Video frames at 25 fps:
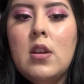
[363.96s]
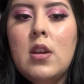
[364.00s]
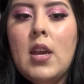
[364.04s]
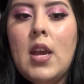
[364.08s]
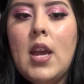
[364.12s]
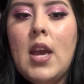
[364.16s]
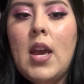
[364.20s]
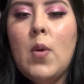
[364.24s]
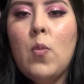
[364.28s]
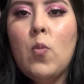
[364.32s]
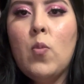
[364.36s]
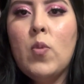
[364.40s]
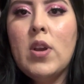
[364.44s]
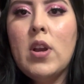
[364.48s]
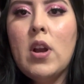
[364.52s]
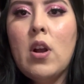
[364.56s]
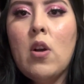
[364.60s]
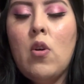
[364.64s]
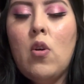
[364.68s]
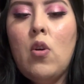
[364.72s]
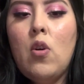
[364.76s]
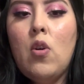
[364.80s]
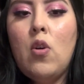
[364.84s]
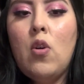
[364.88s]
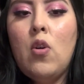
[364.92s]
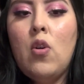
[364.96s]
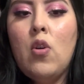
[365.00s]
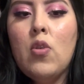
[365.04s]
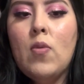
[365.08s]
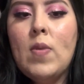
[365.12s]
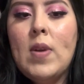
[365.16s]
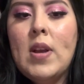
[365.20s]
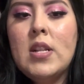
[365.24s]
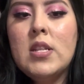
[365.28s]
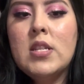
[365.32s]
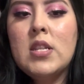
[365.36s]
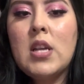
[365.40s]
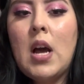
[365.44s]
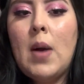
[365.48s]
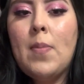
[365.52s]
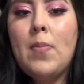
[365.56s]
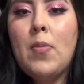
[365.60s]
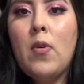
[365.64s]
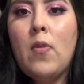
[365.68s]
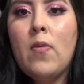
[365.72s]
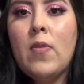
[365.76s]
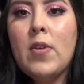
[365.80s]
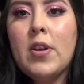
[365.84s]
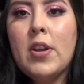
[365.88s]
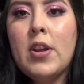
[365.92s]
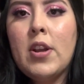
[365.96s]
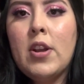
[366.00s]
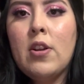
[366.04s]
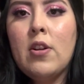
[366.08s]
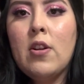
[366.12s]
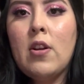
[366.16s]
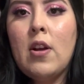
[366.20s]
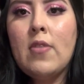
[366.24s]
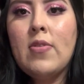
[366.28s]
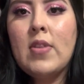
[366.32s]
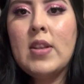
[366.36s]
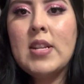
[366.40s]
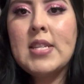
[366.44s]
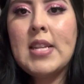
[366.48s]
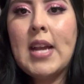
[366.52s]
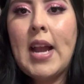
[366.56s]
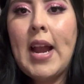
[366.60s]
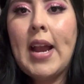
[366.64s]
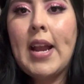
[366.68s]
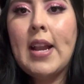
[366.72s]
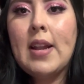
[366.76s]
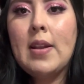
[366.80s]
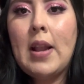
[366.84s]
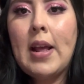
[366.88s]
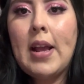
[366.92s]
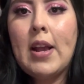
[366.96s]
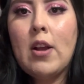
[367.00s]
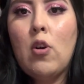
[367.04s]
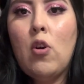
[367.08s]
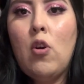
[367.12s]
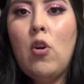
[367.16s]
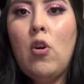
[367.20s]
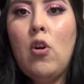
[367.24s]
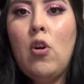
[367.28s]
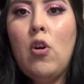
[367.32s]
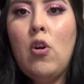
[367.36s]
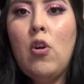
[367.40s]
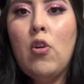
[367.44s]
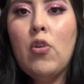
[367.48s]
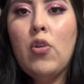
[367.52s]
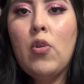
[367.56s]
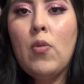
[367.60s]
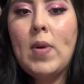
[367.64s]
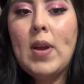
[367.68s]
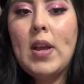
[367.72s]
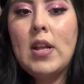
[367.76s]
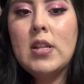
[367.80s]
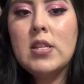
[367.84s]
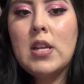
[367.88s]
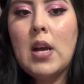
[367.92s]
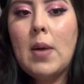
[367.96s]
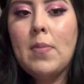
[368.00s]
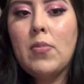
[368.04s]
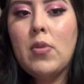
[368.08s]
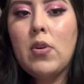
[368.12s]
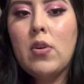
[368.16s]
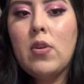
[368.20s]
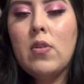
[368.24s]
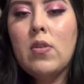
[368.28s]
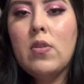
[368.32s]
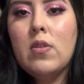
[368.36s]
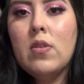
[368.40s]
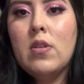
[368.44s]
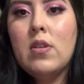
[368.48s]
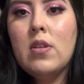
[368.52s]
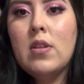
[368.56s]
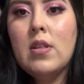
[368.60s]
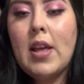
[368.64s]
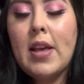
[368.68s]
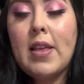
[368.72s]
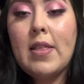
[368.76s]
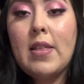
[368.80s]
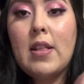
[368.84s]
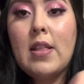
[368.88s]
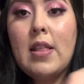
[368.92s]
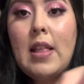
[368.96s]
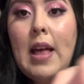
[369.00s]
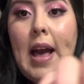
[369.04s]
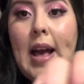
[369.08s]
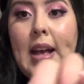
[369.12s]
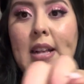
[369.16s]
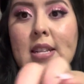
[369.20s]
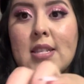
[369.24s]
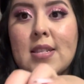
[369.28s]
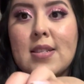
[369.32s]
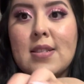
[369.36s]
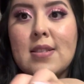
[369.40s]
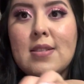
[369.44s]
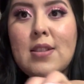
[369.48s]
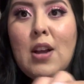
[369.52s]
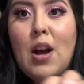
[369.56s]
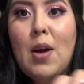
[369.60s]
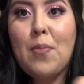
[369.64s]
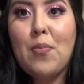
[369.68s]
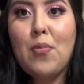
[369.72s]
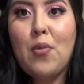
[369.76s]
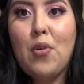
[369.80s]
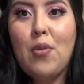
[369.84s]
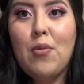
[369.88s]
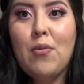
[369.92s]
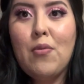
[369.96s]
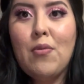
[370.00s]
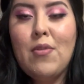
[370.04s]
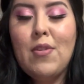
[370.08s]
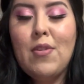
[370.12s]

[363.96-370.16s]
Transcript: And we are all the way on top over here on the side, like all the way on top though. Like the last top row.